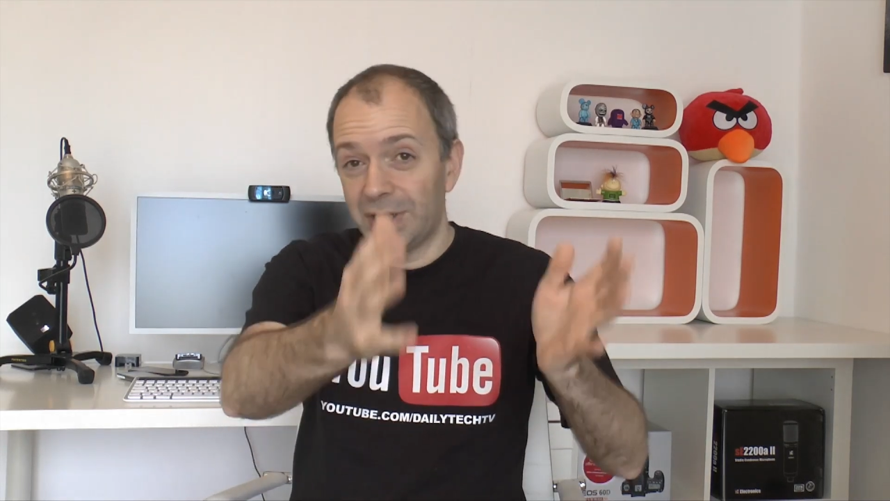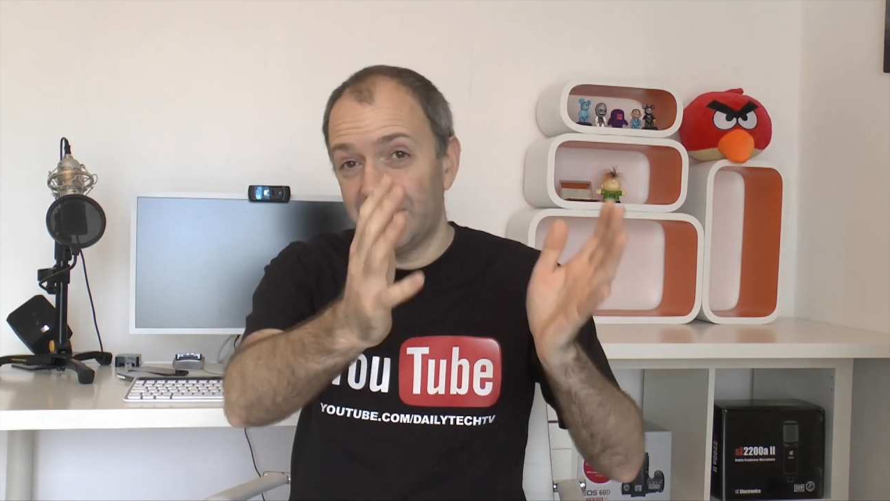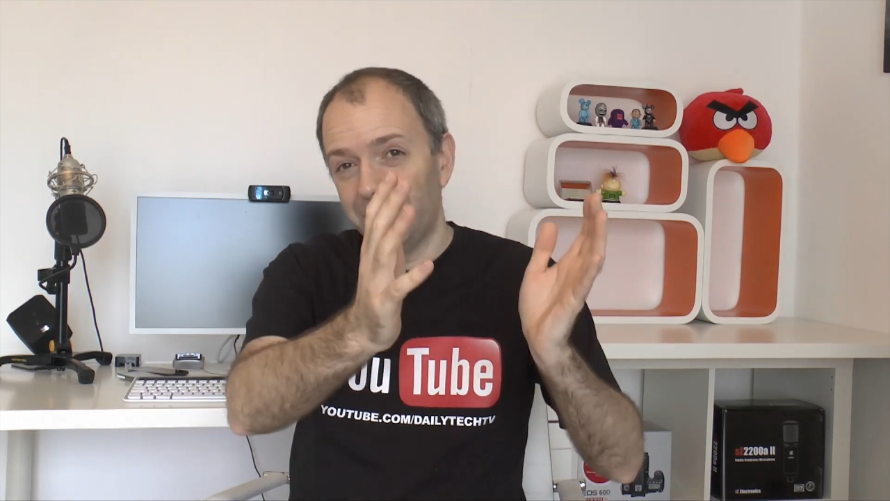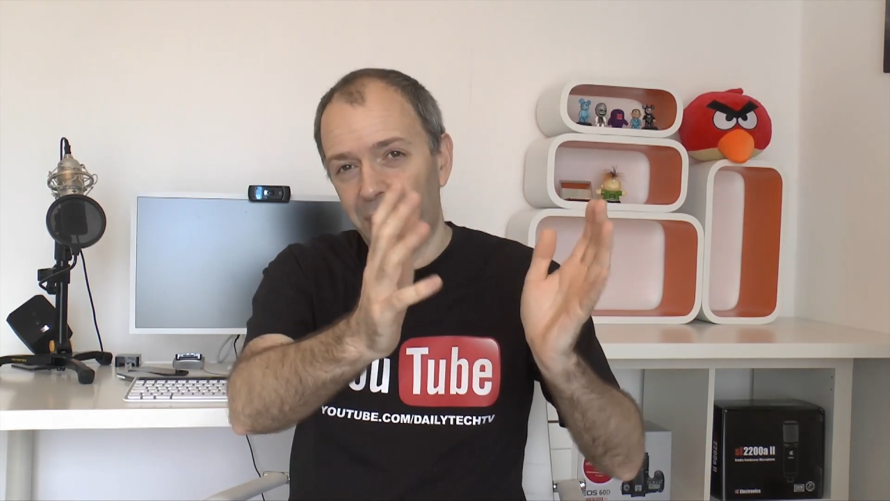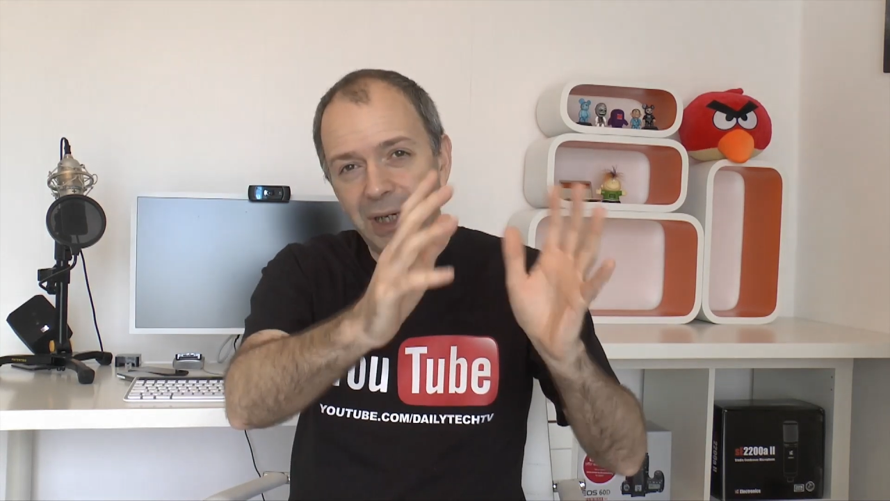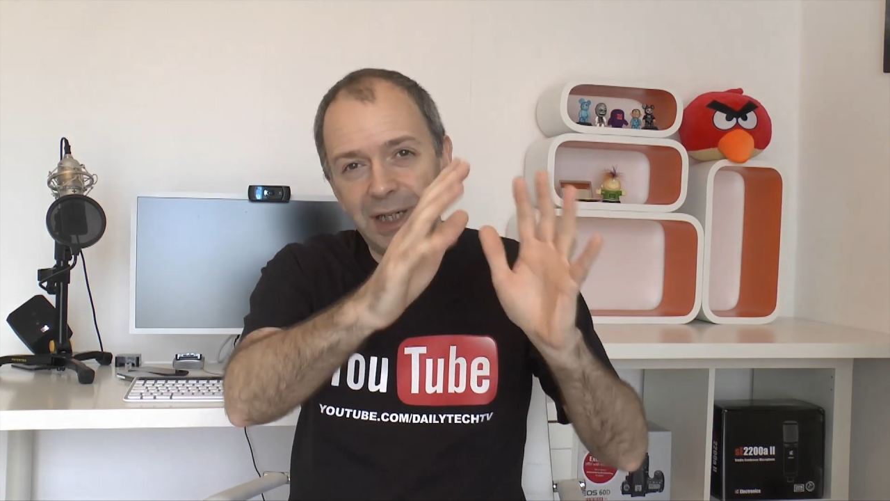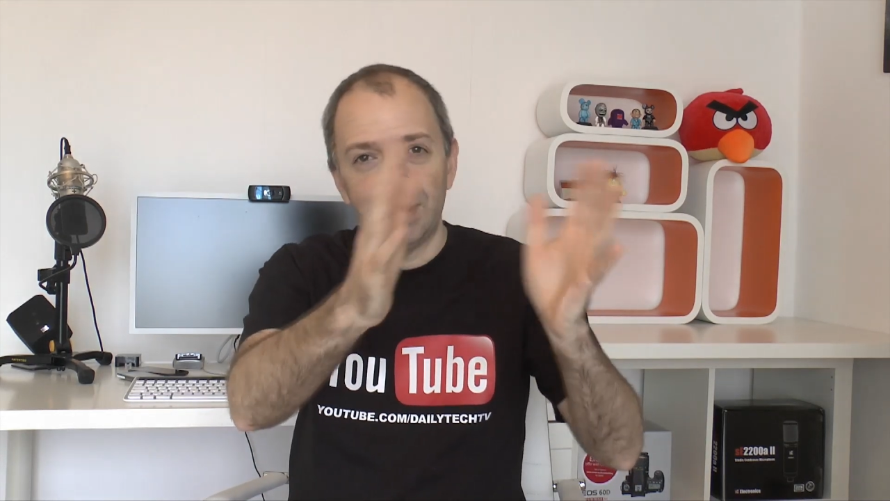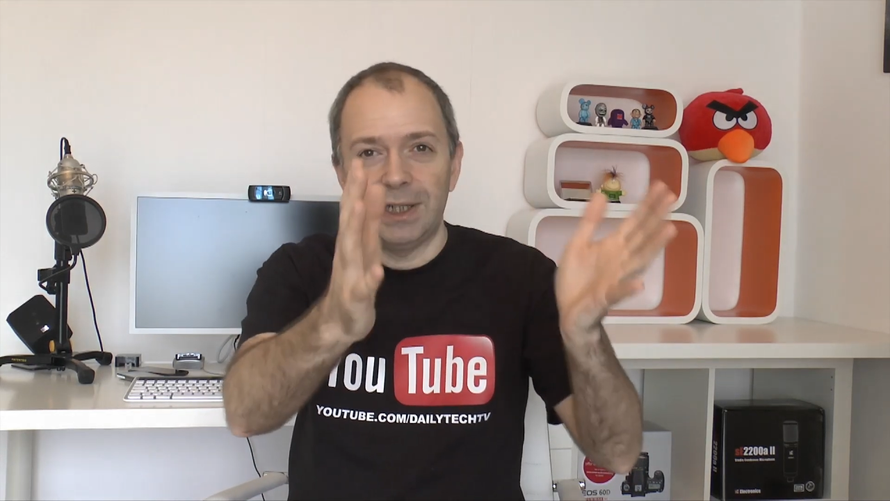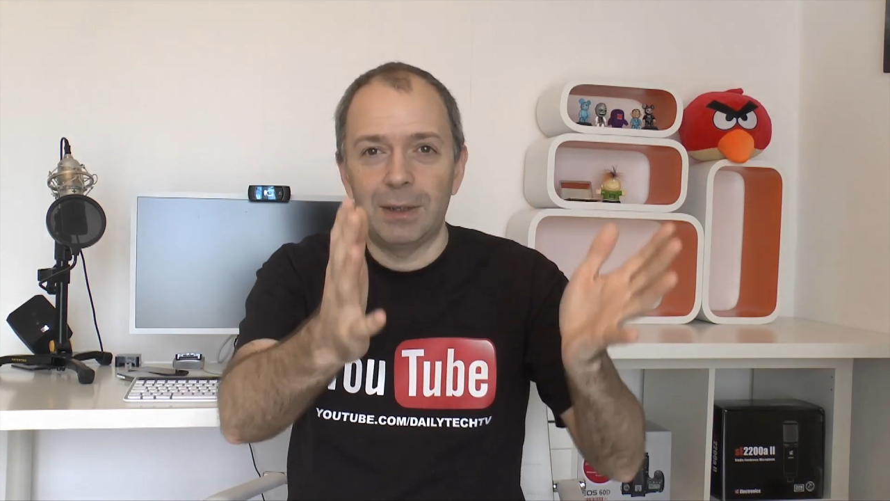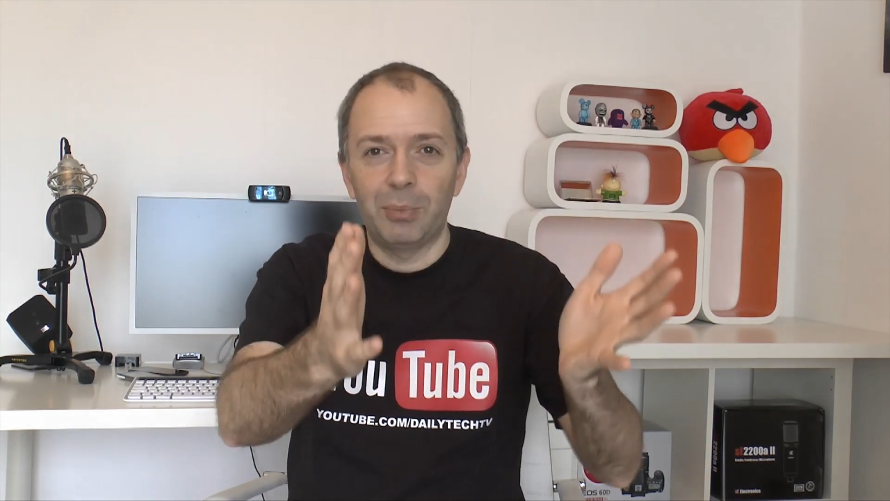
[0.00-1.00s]

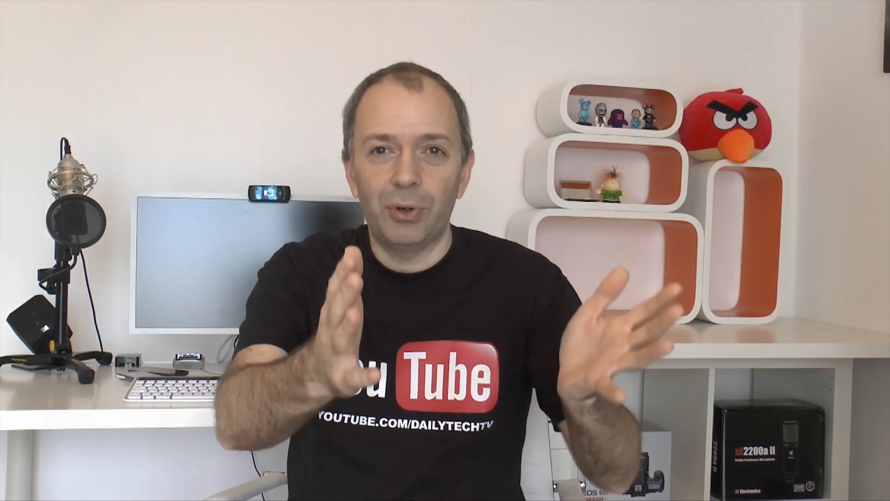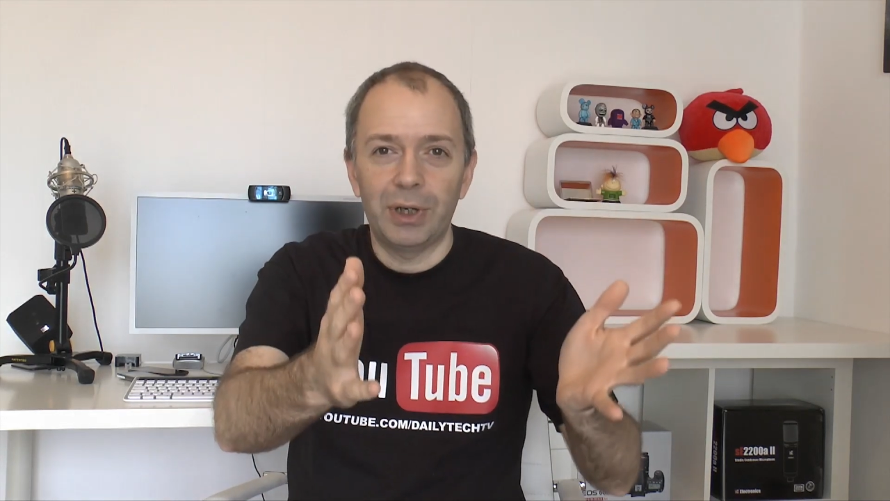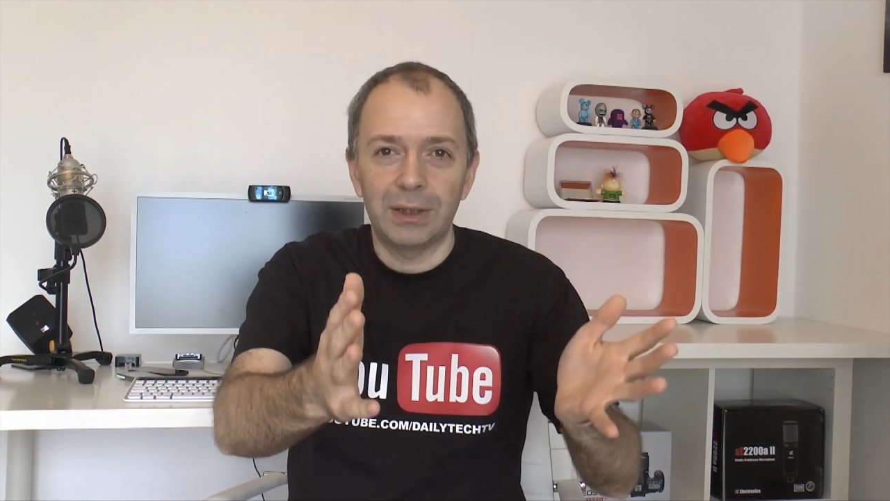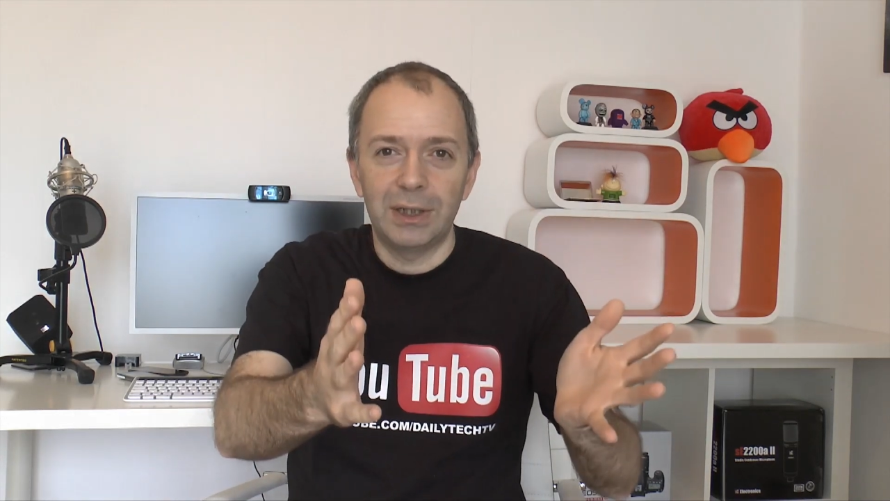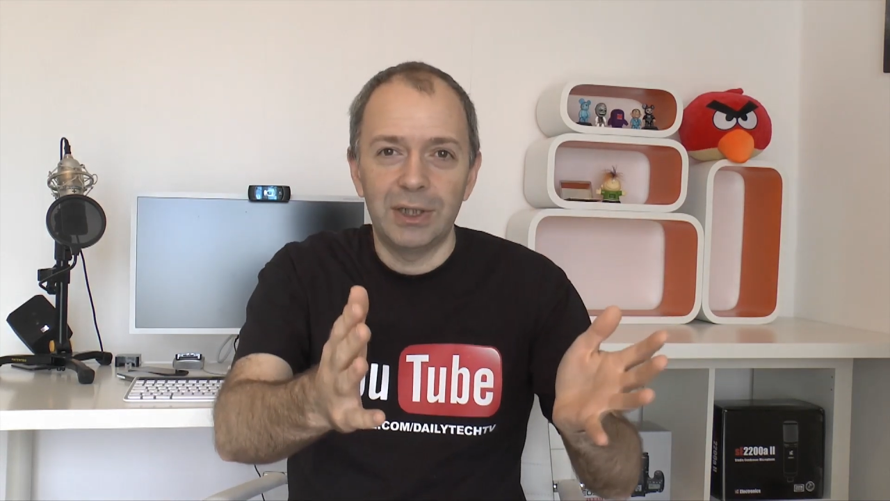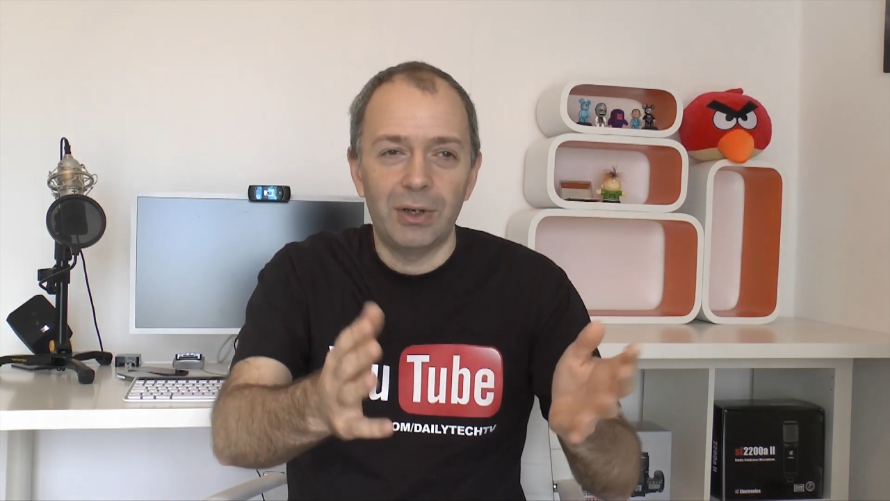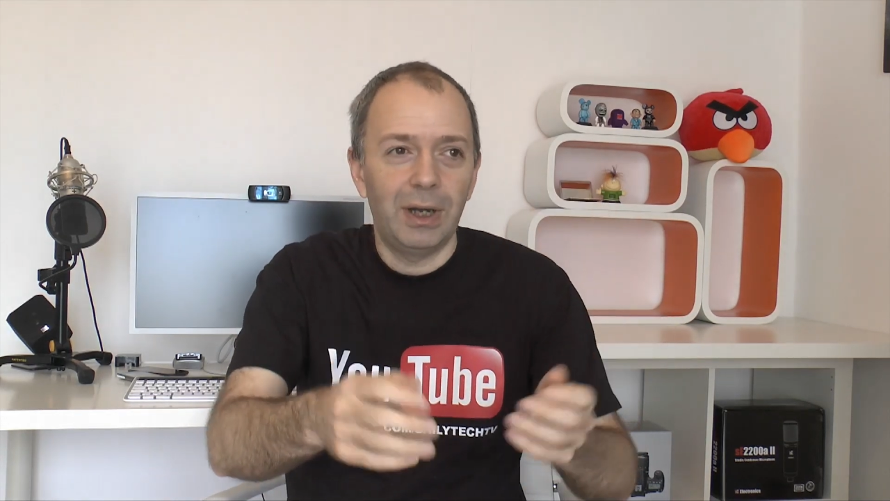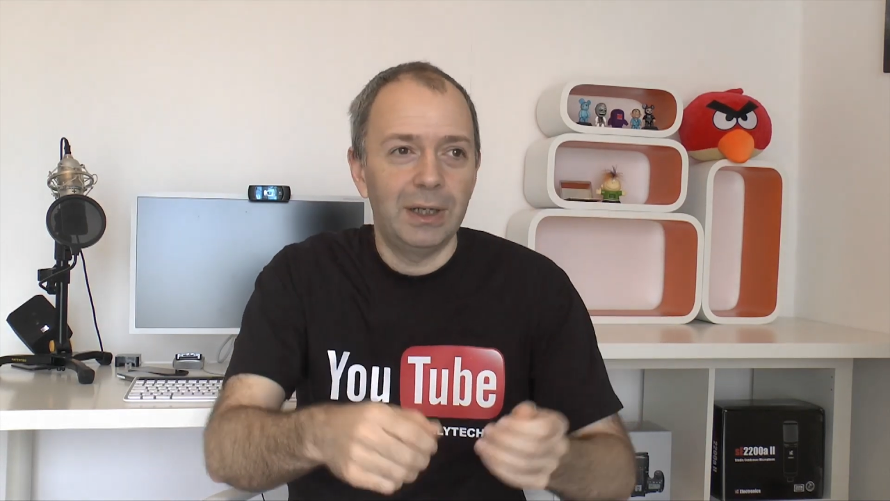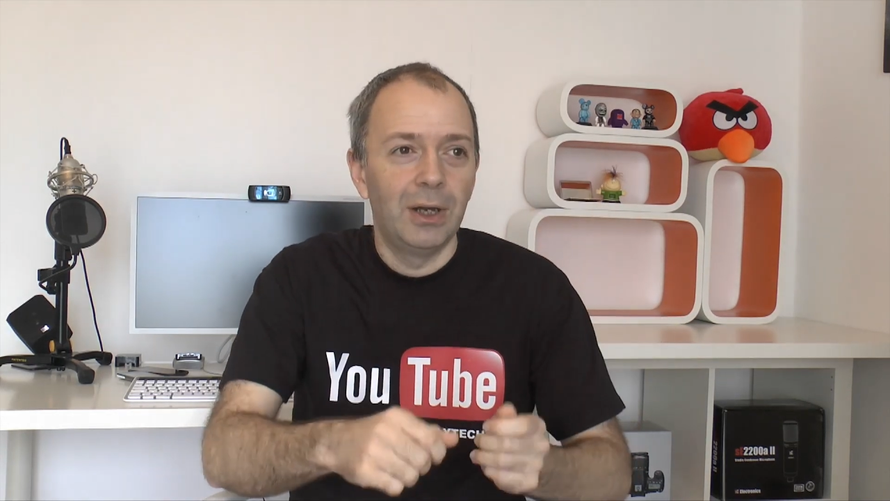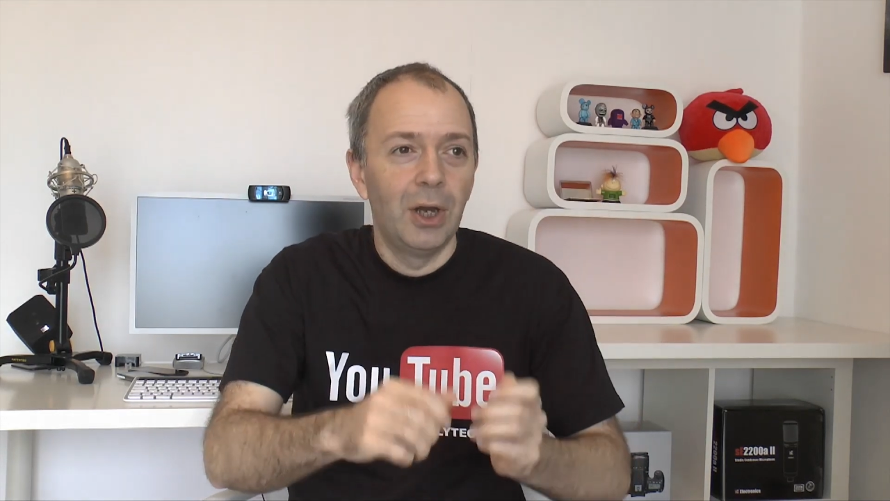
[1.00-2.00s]
simplistic product
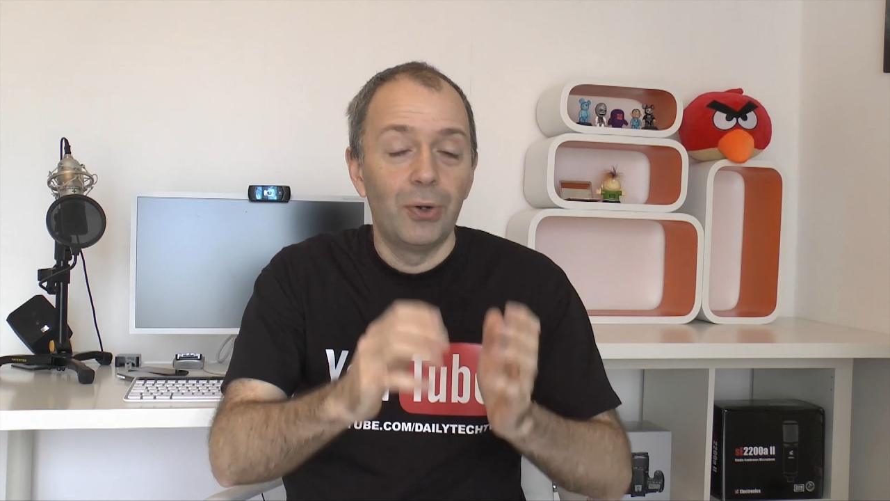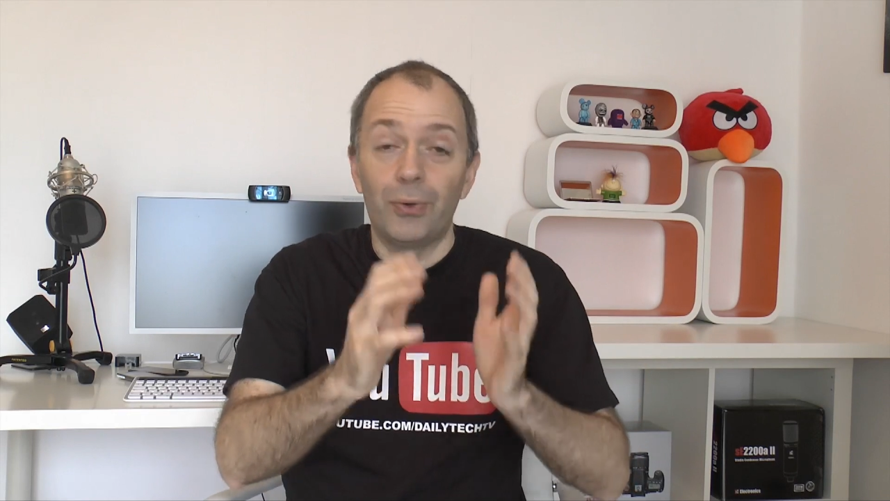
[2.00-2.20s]
design